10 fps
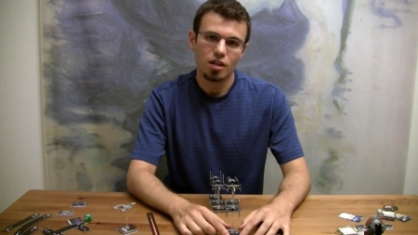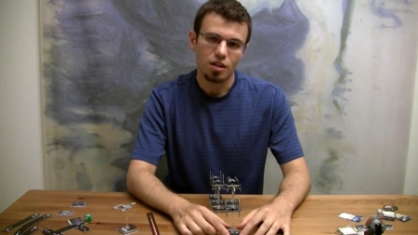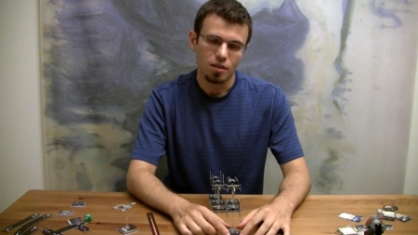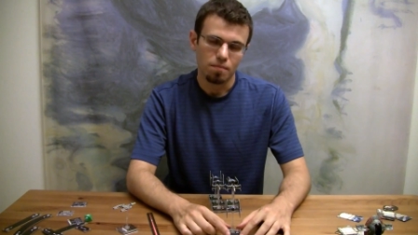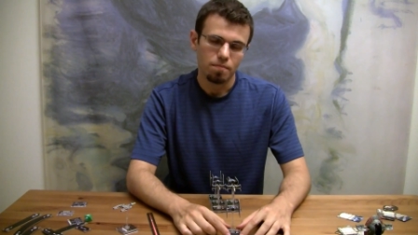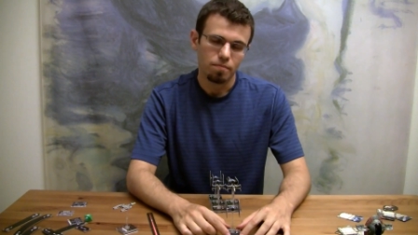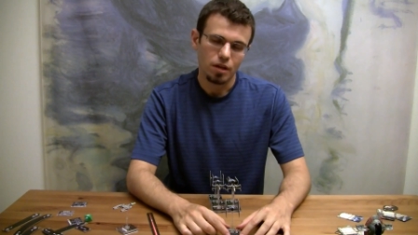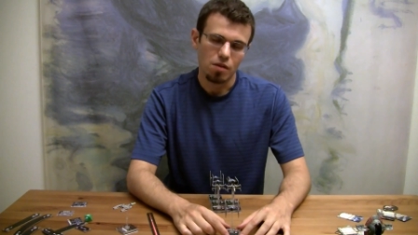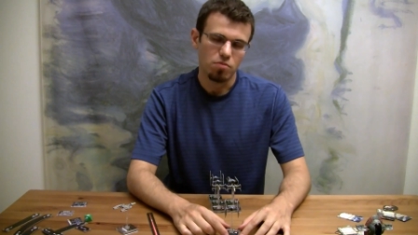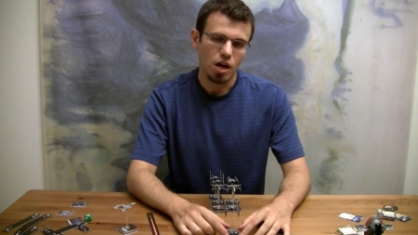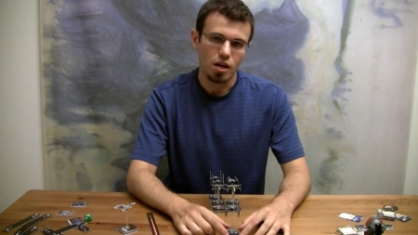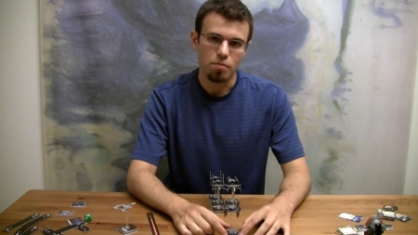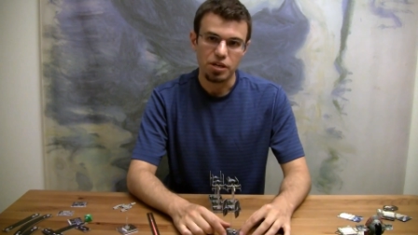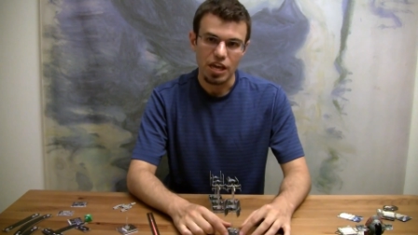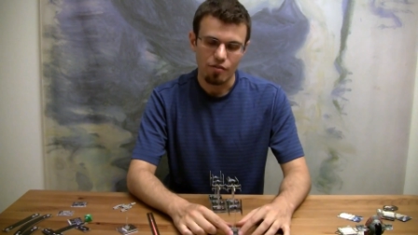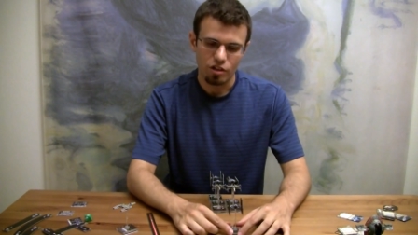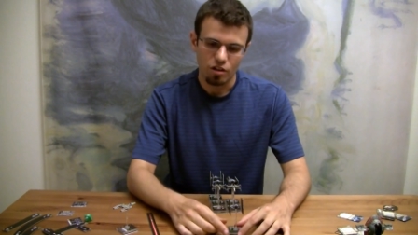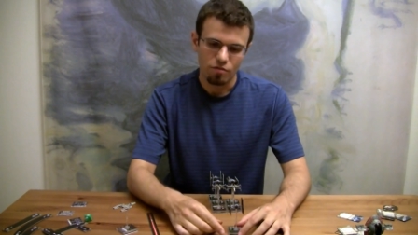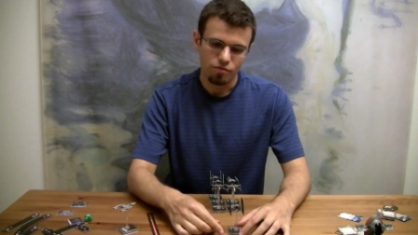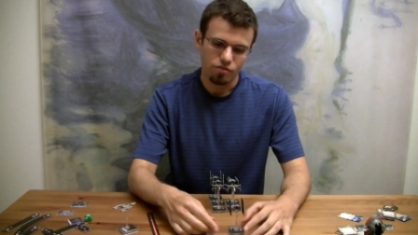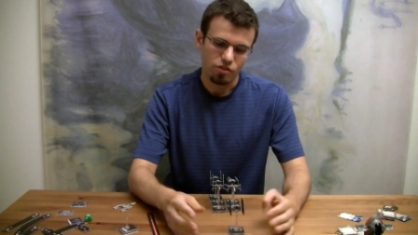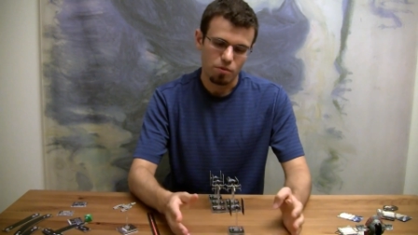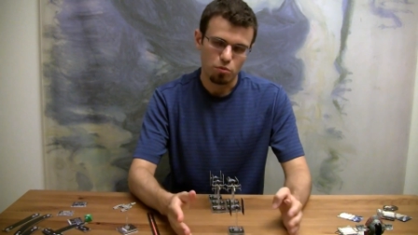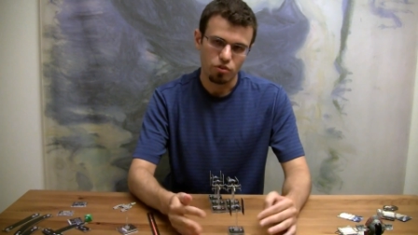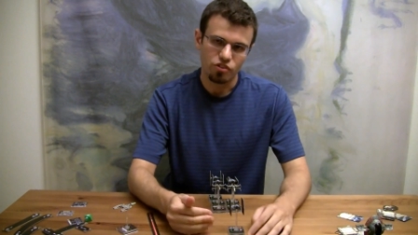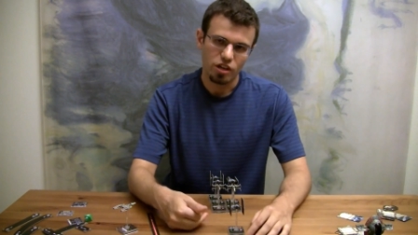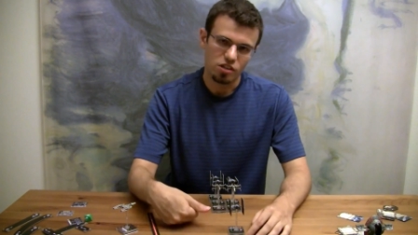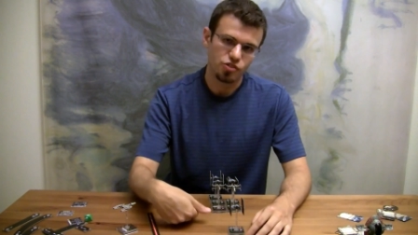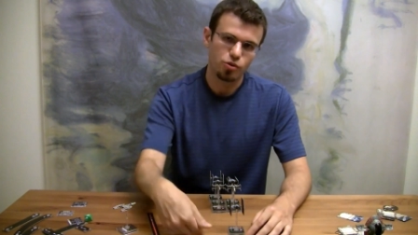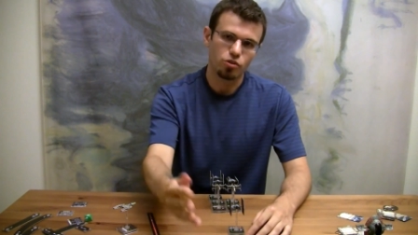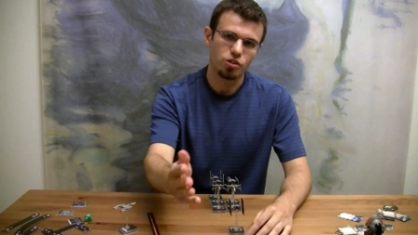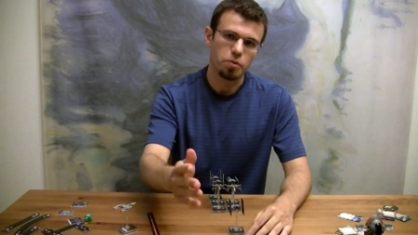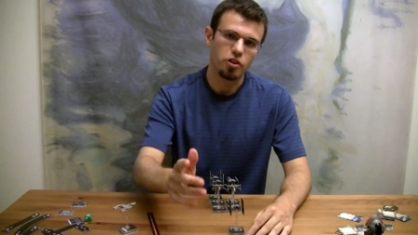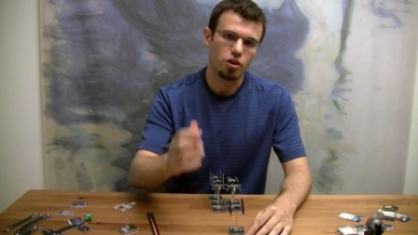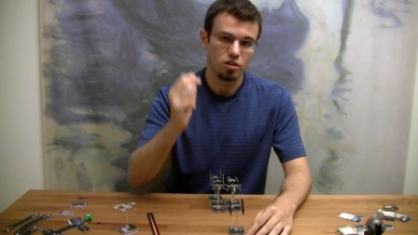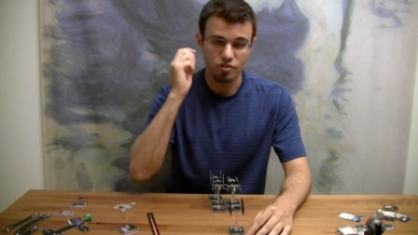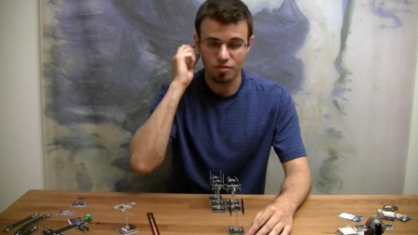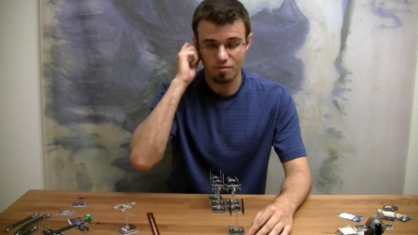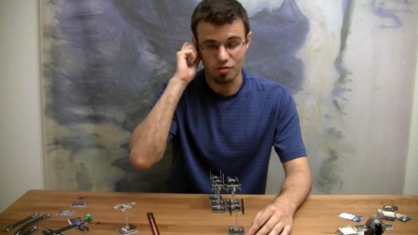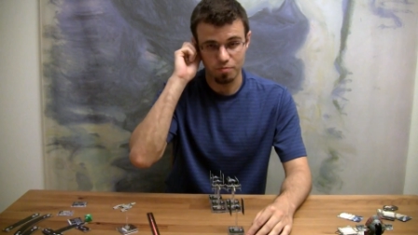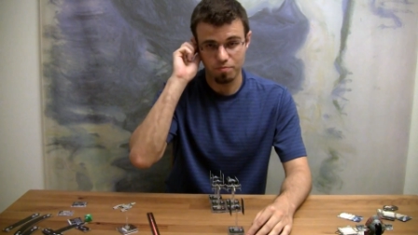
I'm not a big advocate of, some people will say, just throw a ship in there and just